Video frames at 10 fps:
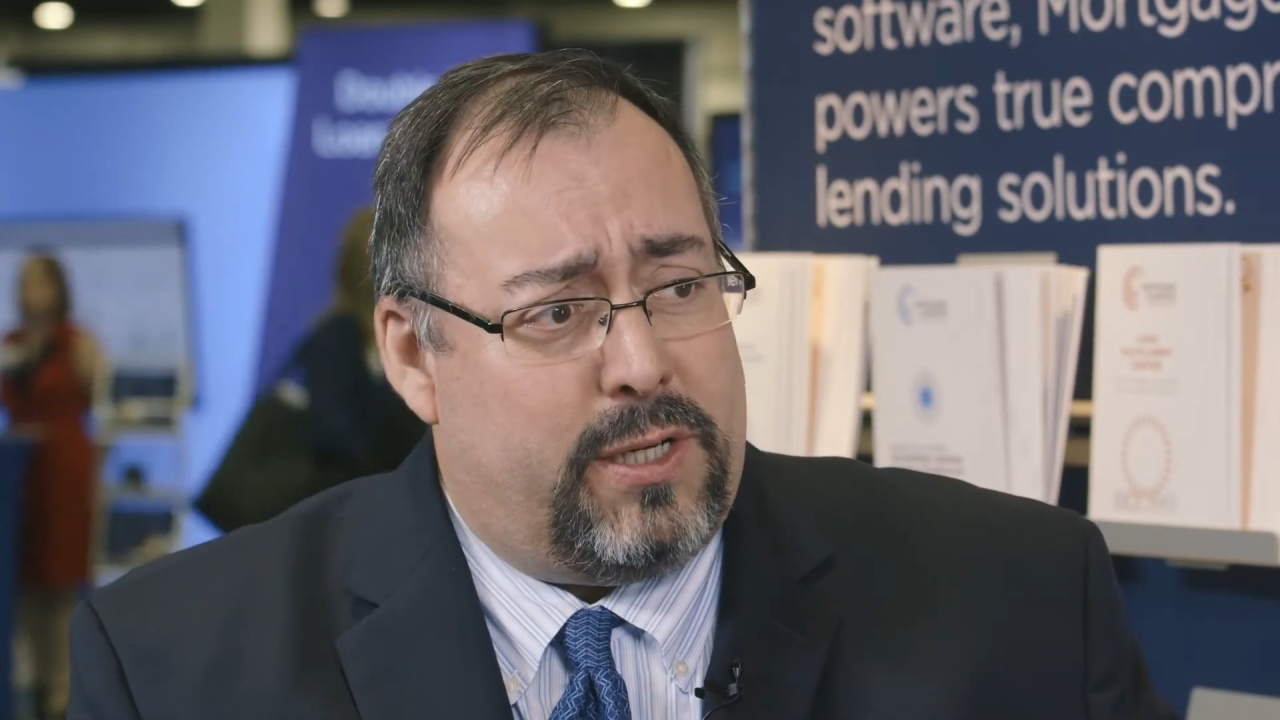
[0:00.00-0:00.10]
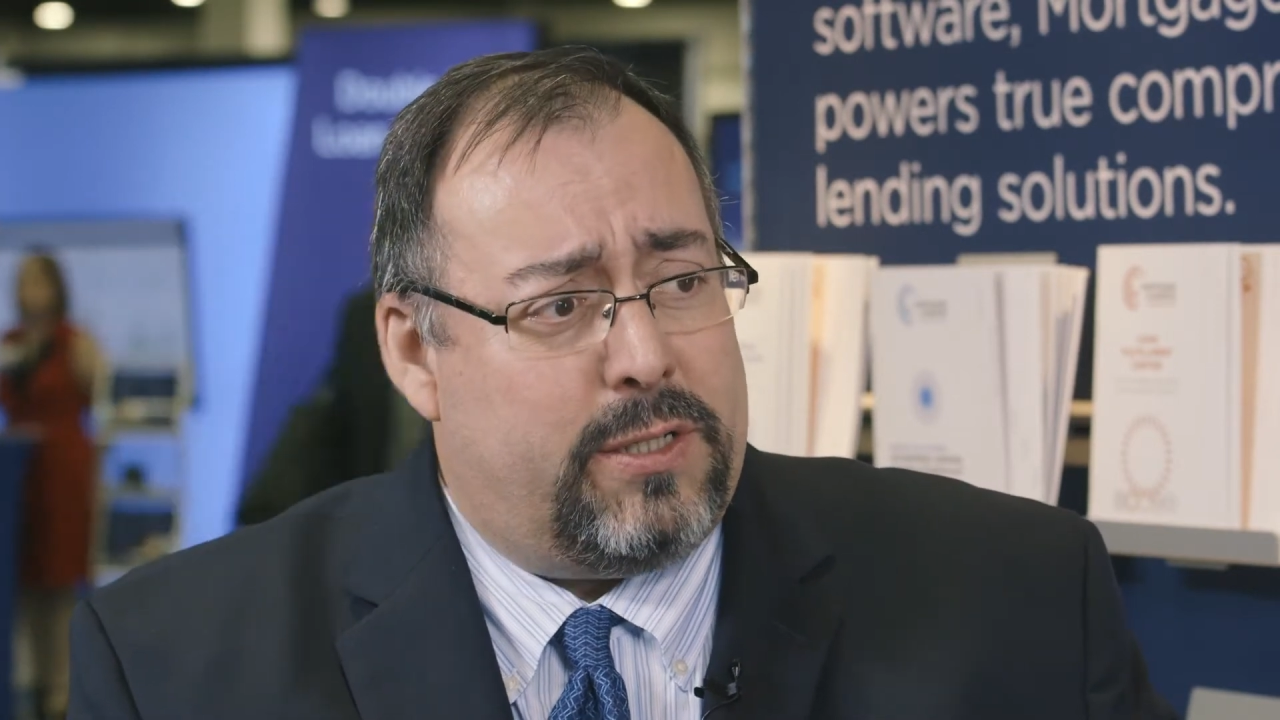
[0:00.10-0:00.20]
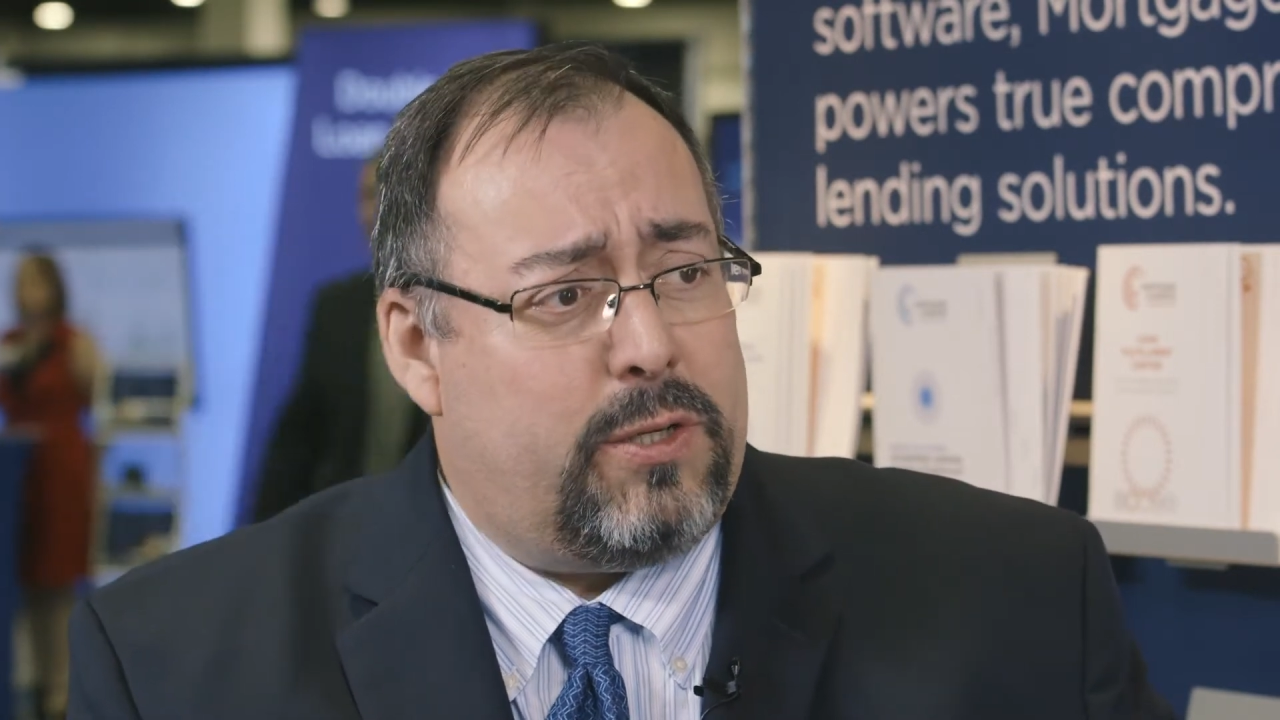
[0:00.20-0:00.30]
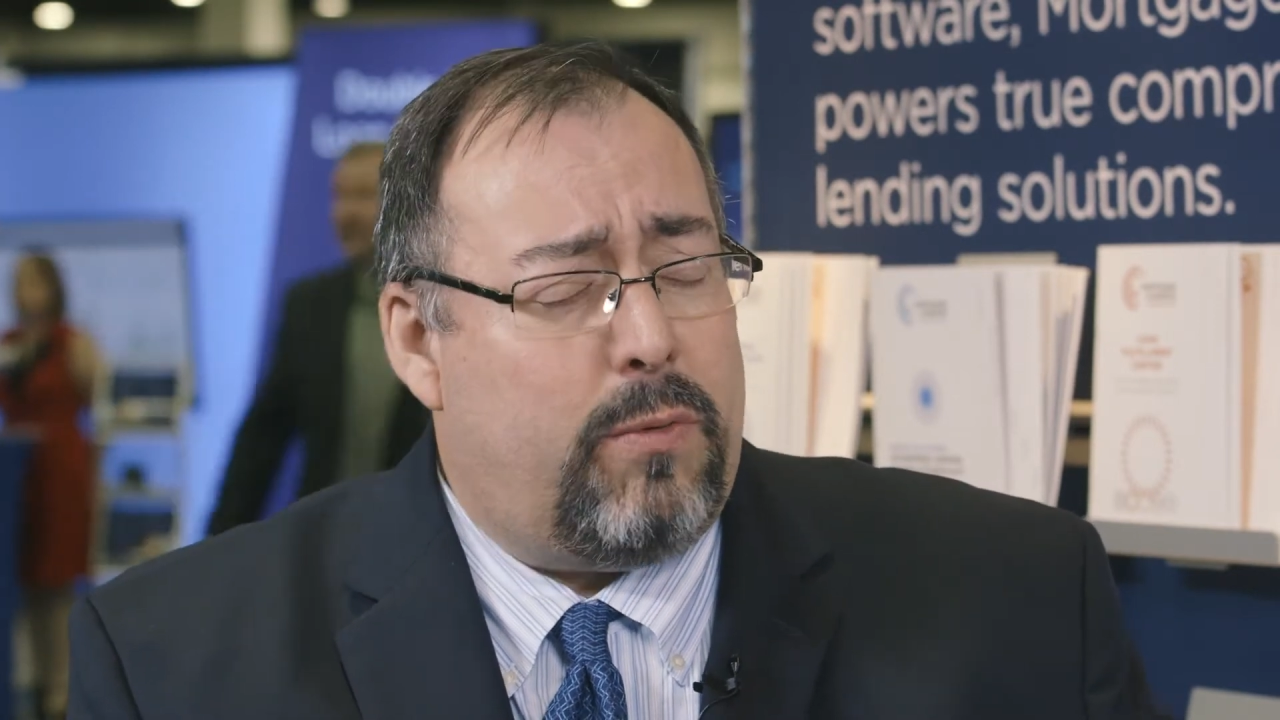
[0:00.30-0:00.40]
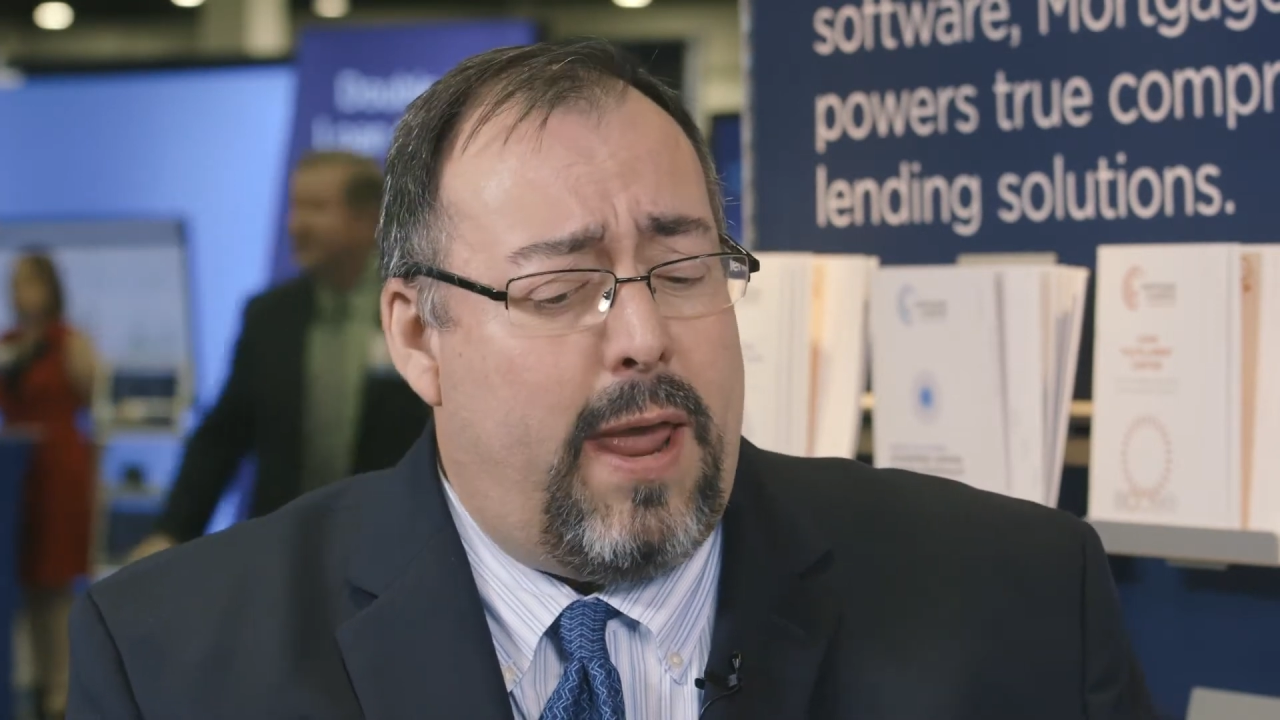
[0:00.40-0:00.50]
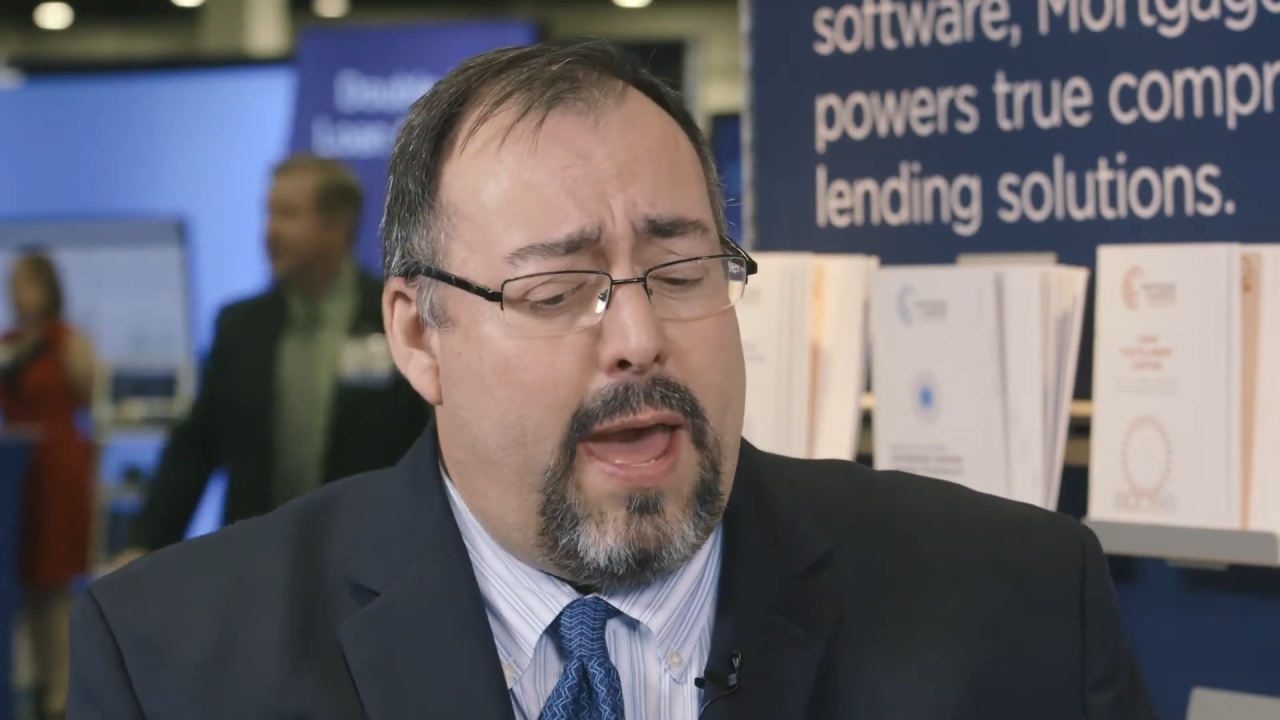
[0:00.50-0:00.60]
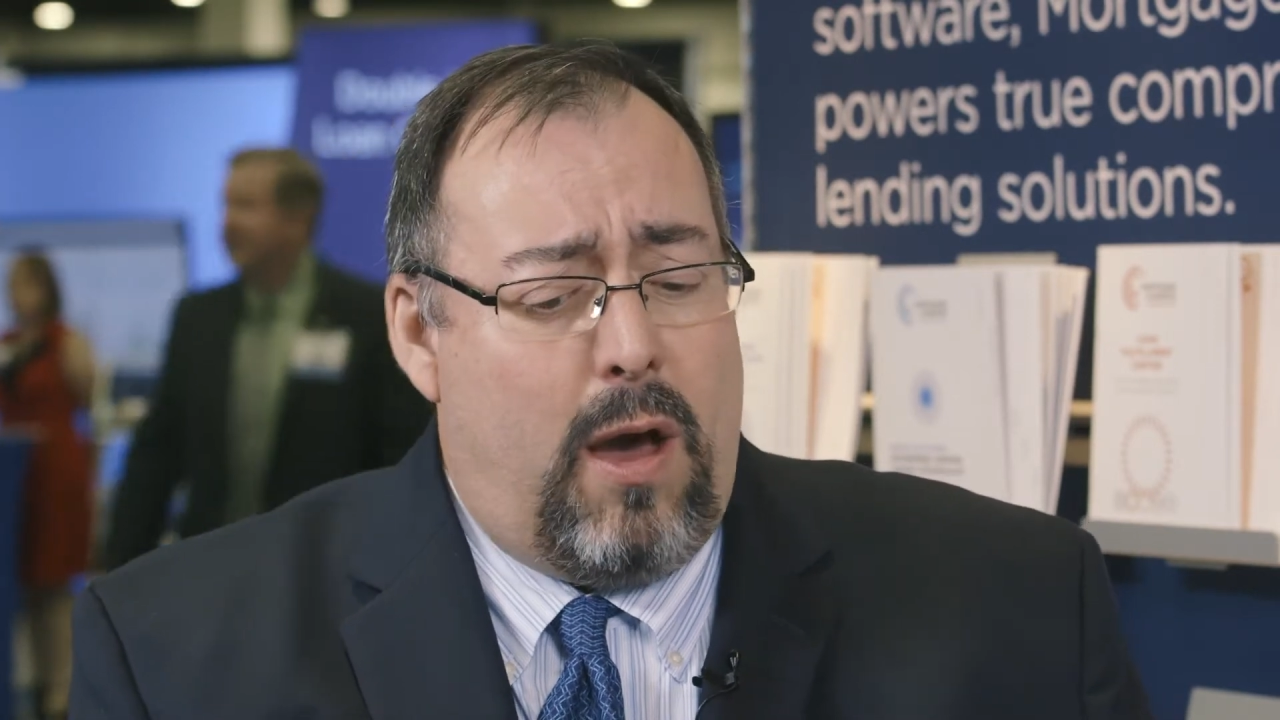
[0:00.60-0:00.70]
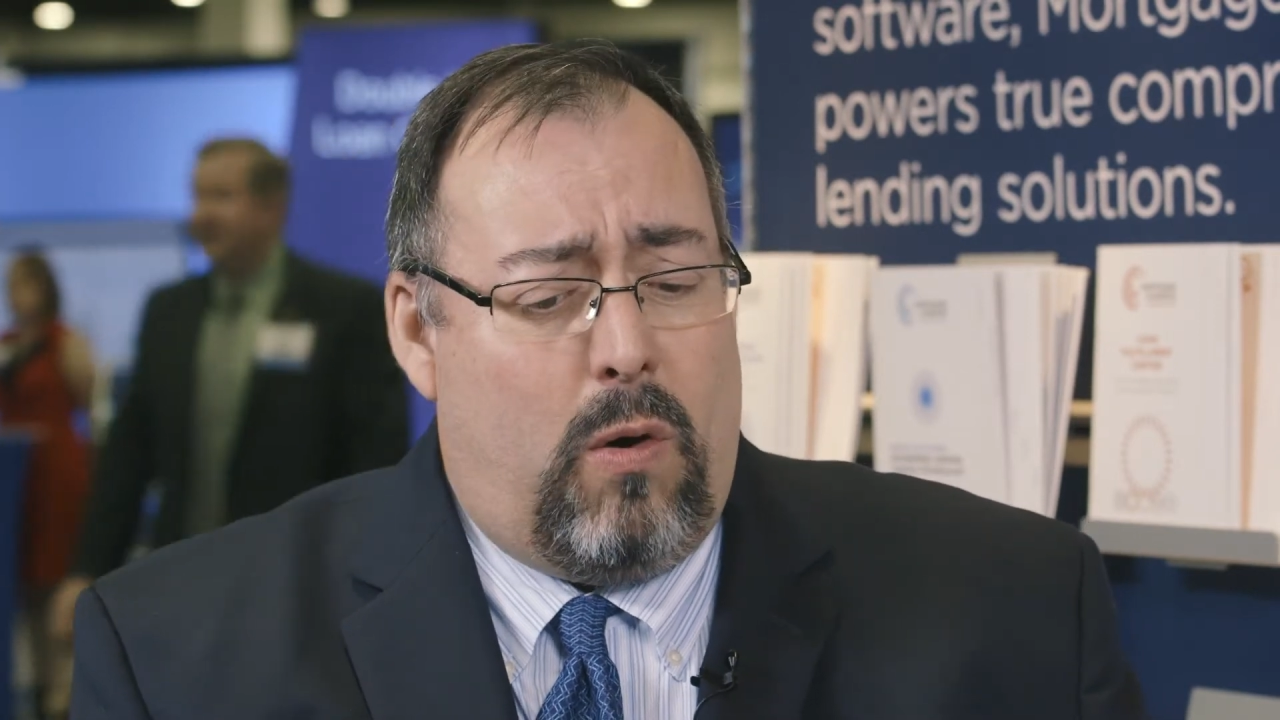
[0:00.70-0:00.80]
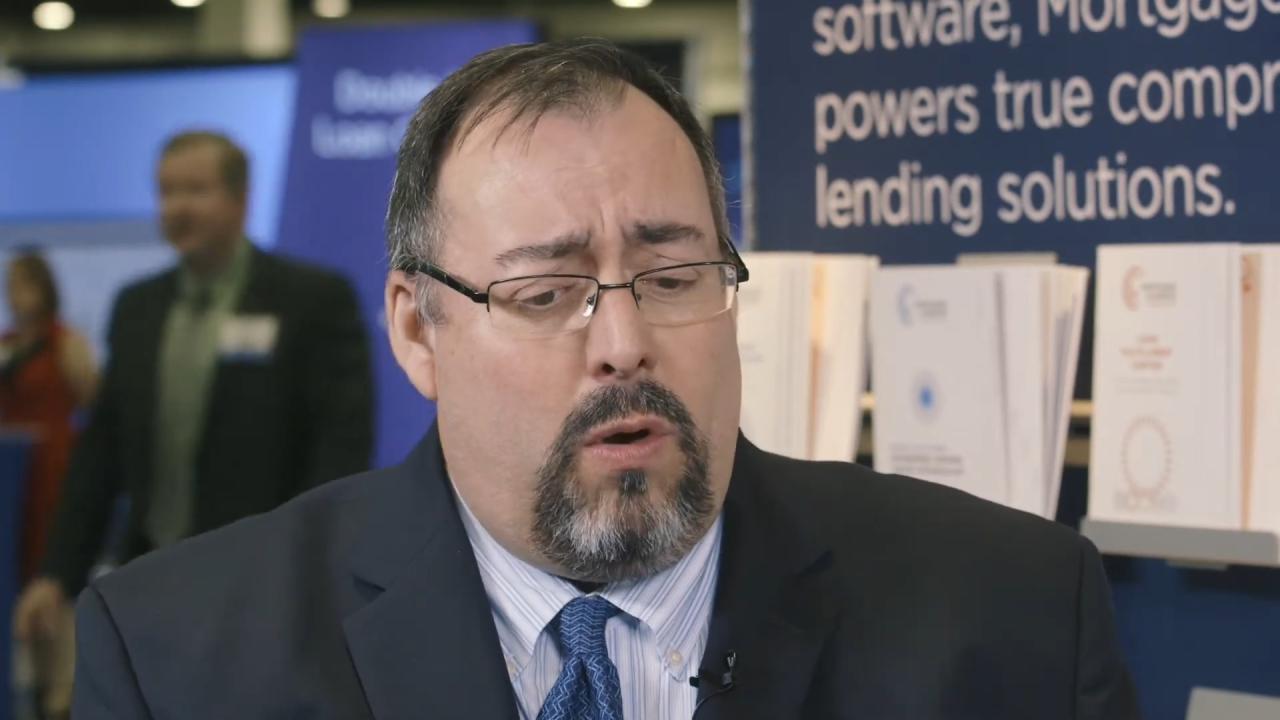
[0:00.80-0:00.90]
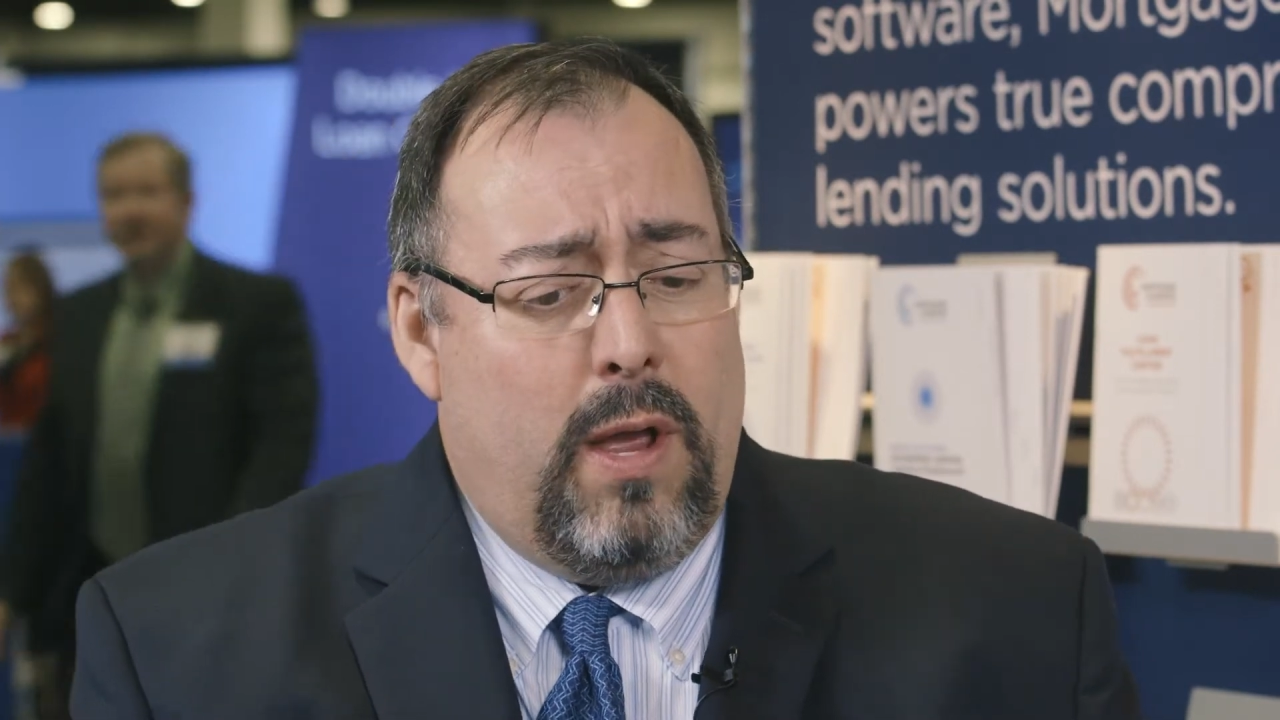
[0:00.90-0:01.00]
And so
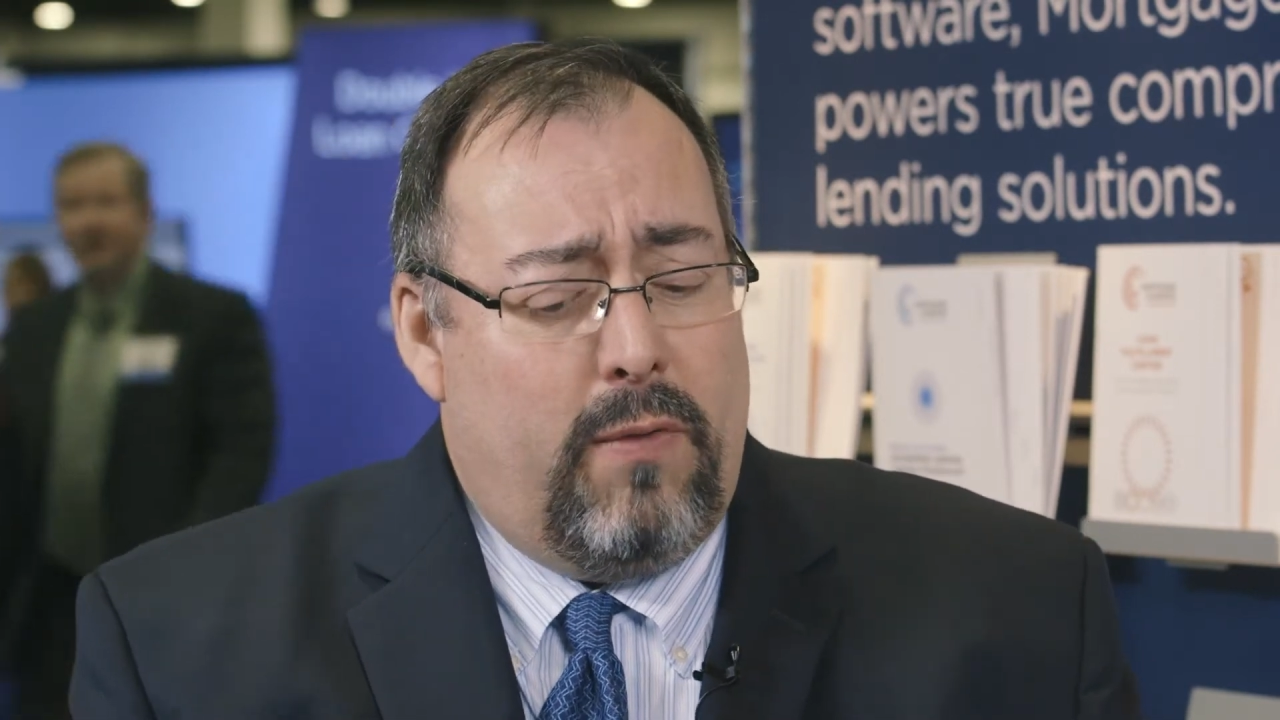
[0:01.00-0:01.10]
now